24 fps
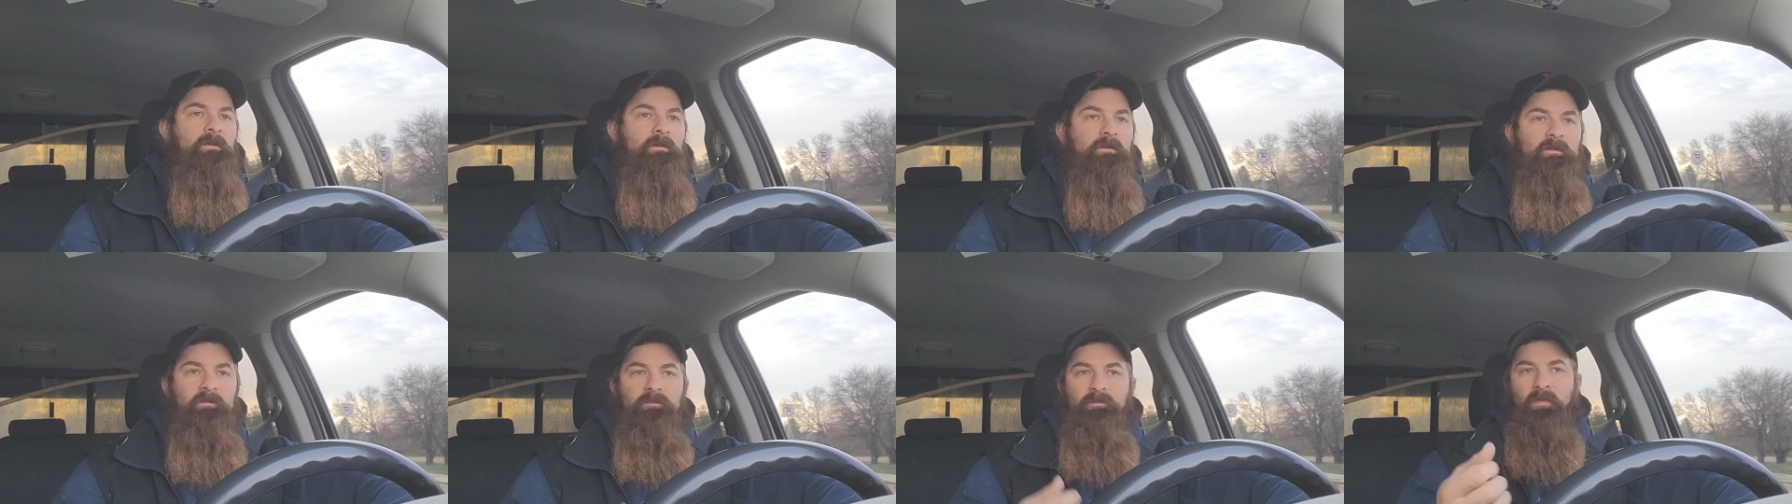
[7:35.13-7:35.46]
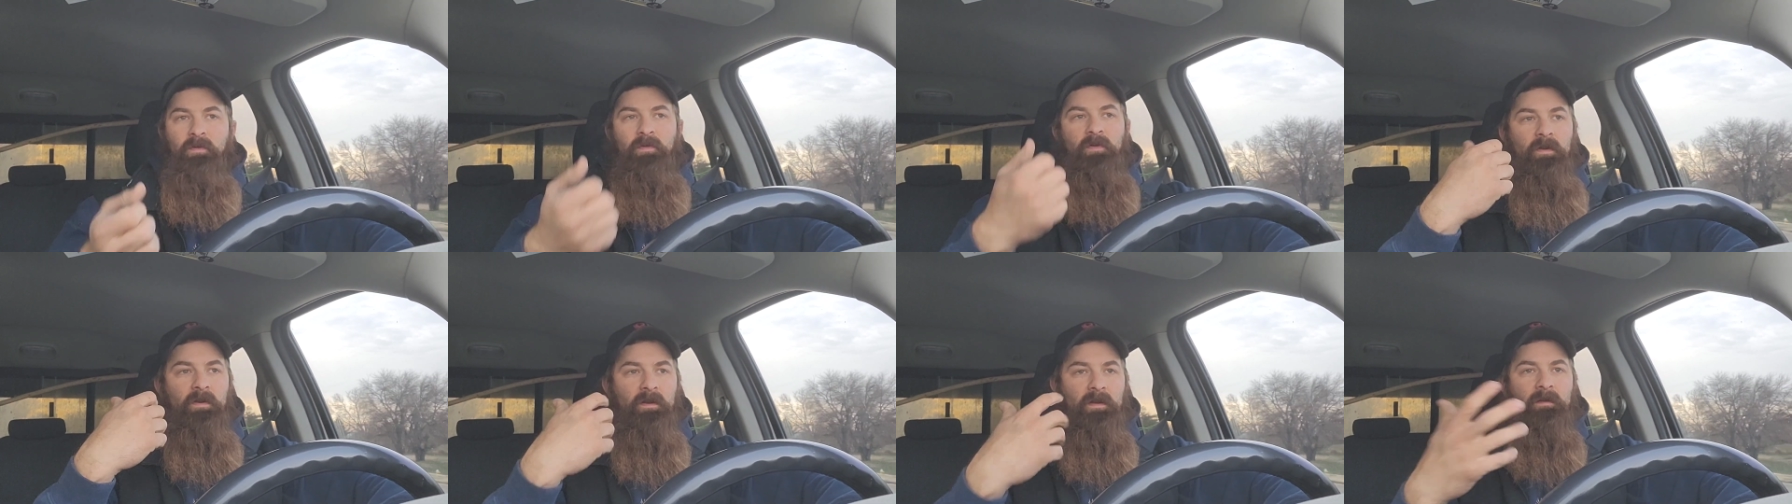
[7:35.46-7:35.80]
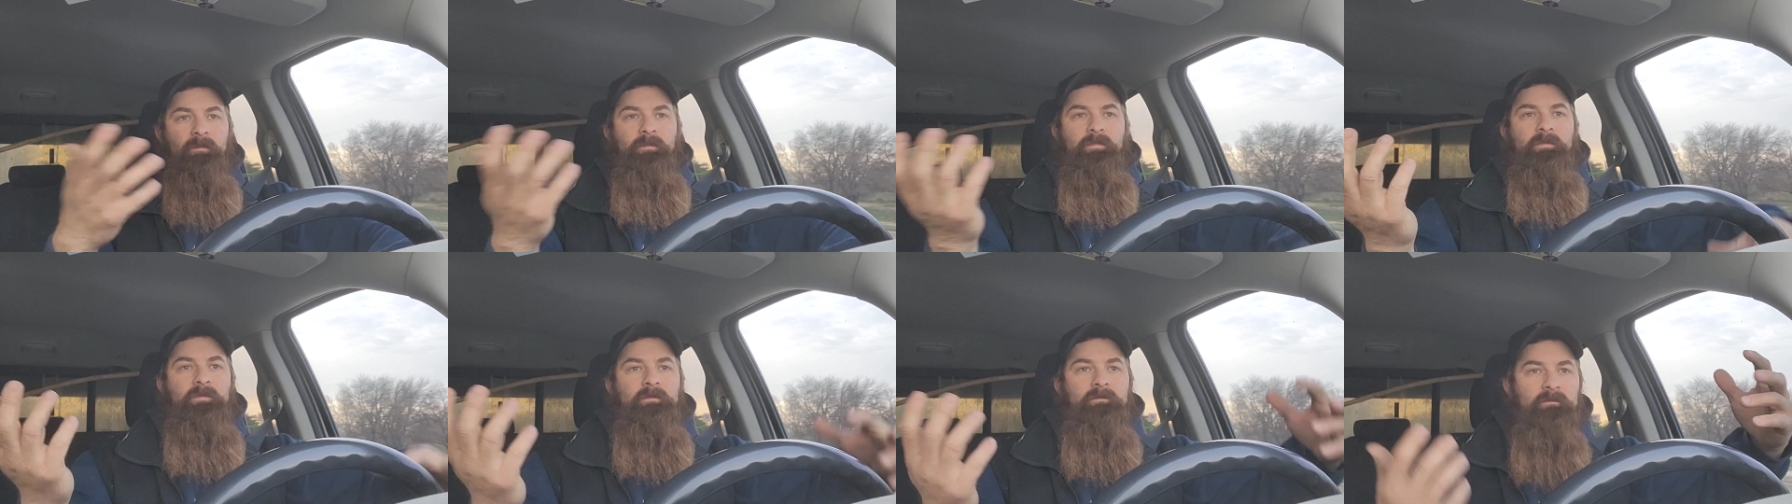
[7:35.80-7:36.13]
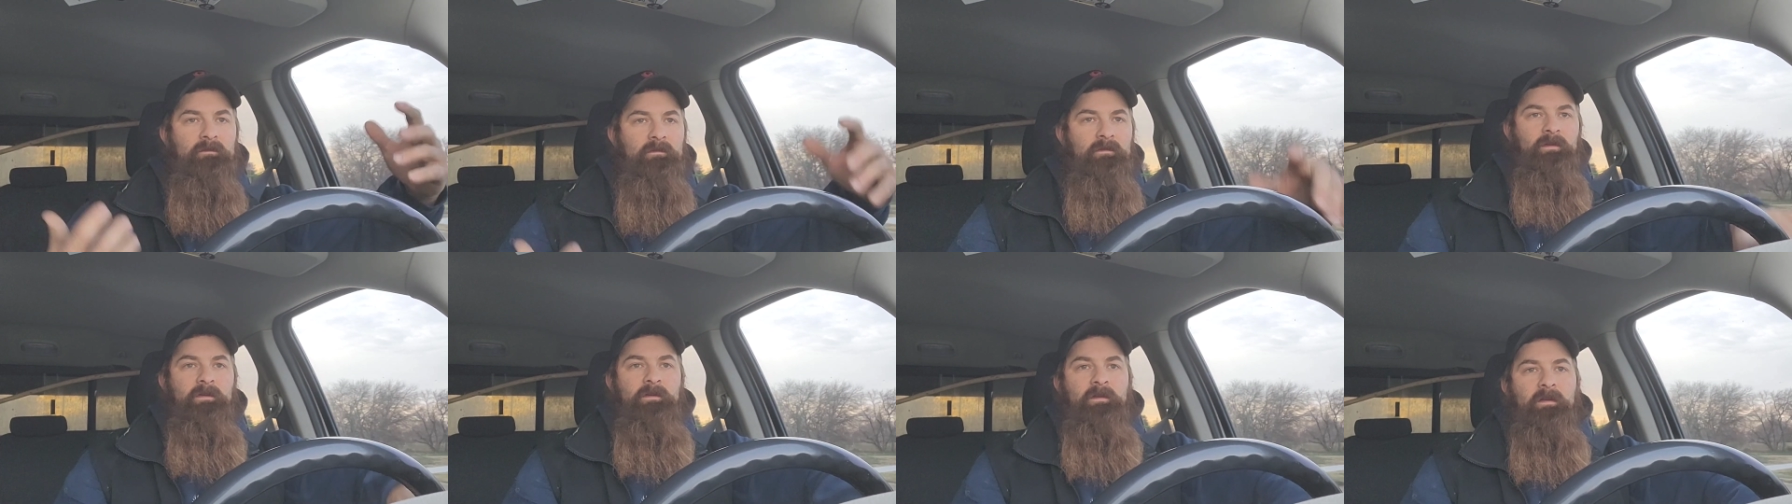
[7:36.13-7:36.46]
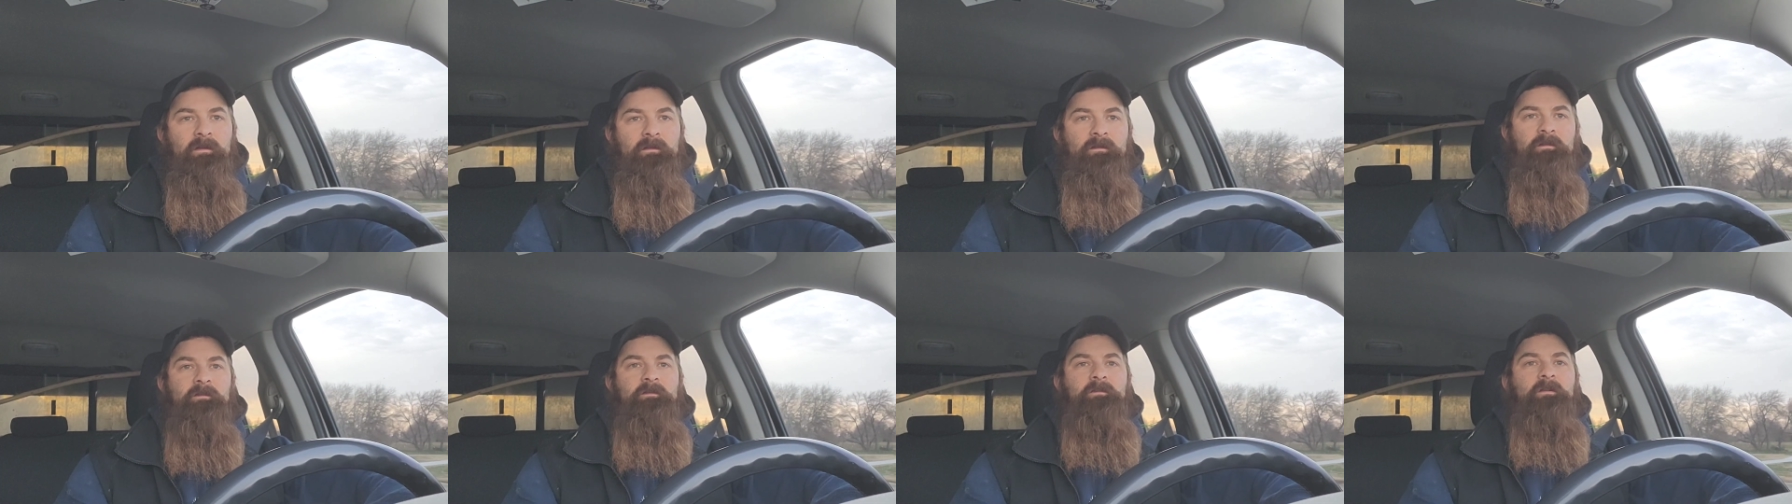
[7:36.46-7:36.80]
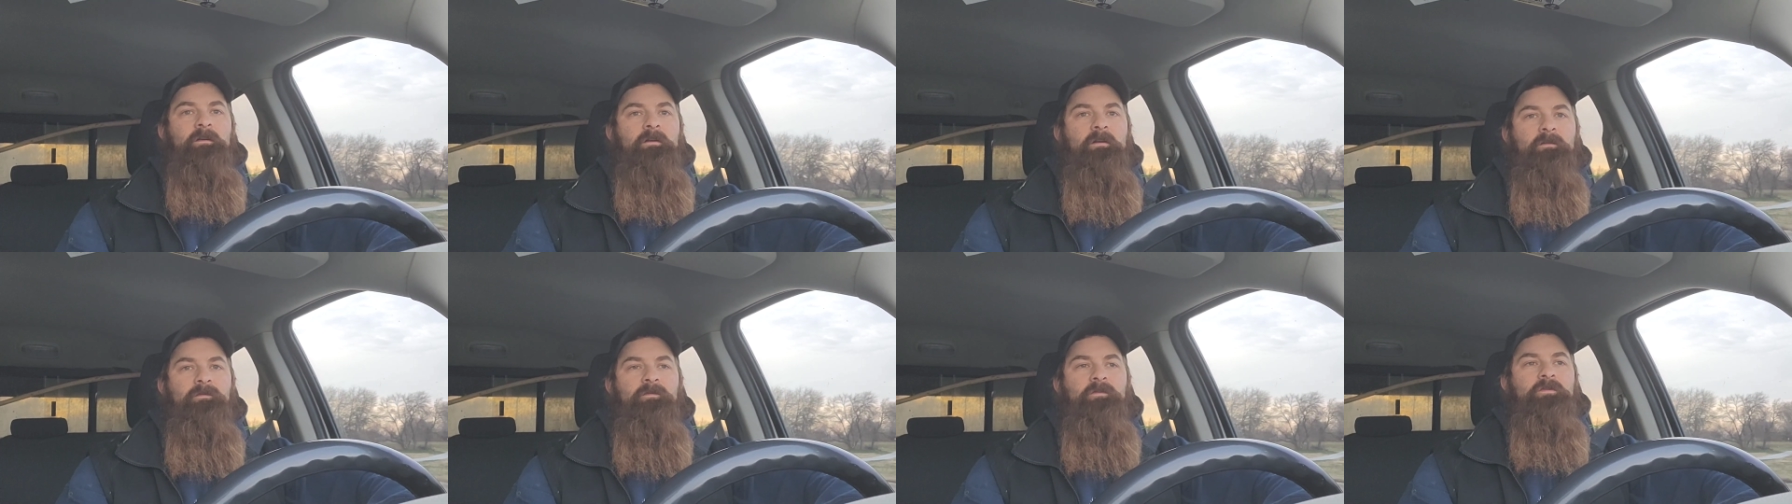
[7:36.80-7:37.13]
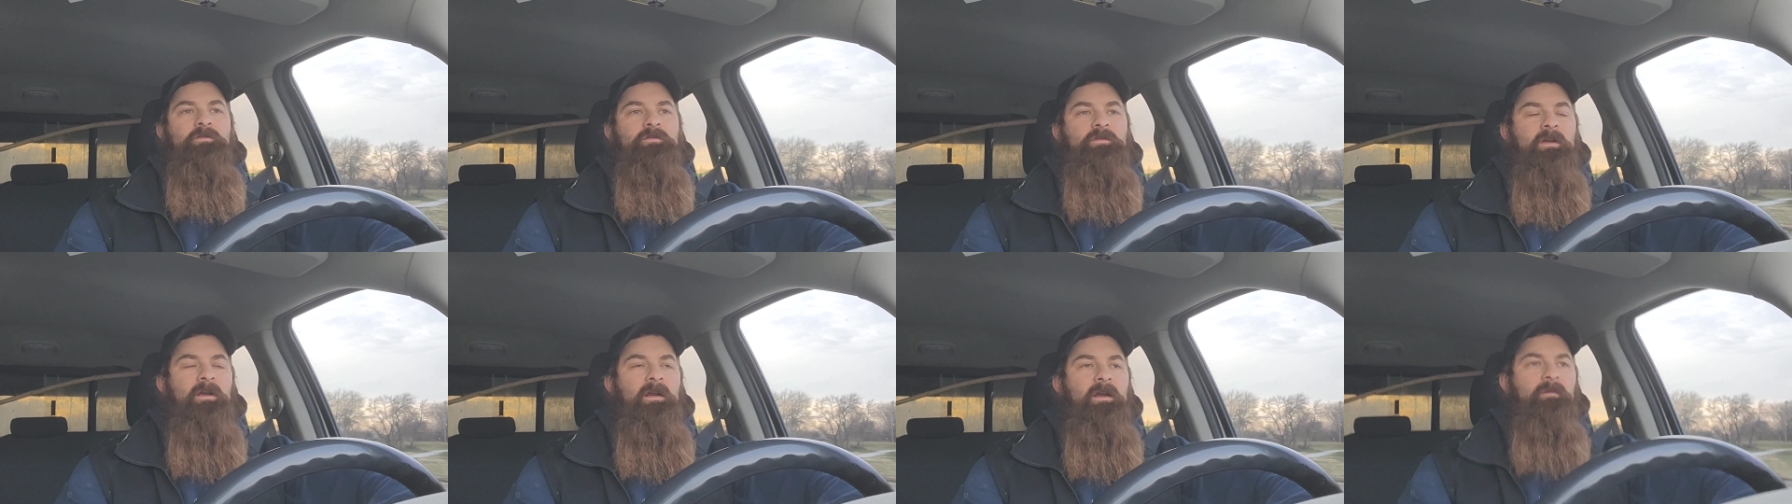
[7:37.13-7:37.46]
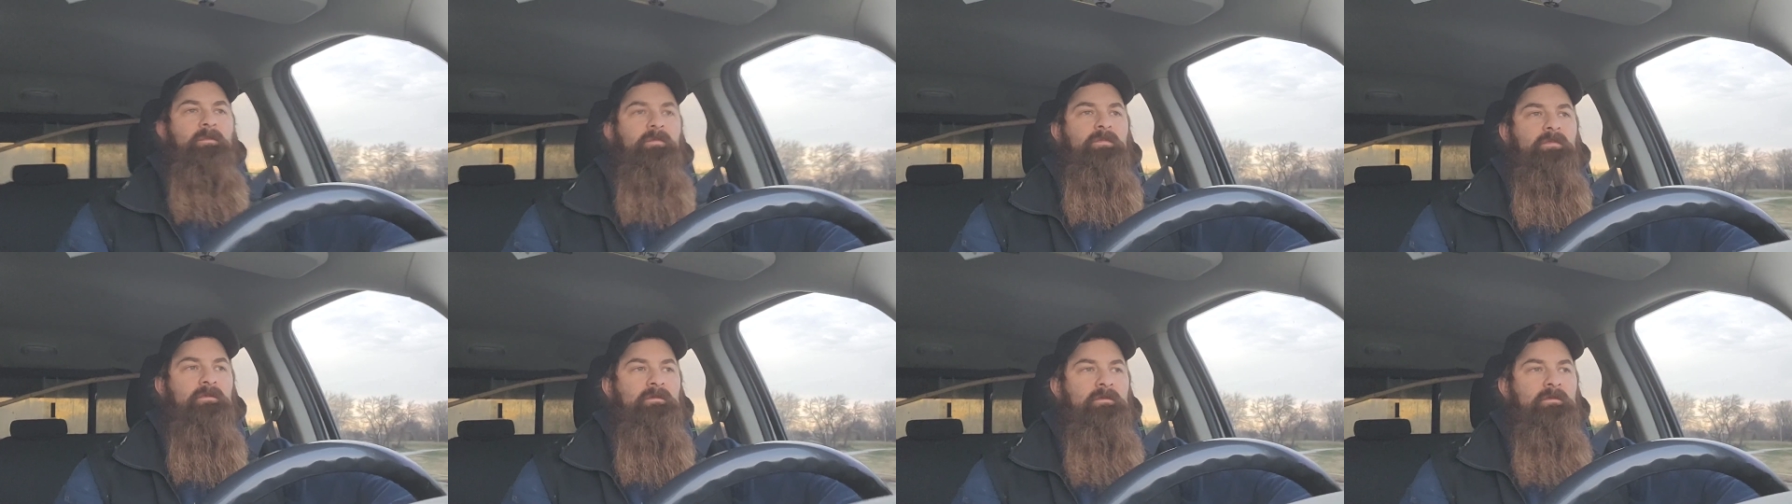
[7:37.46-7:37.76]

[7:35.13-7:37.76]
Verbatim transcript: They just pull it up, it, it doesn't set off the trap.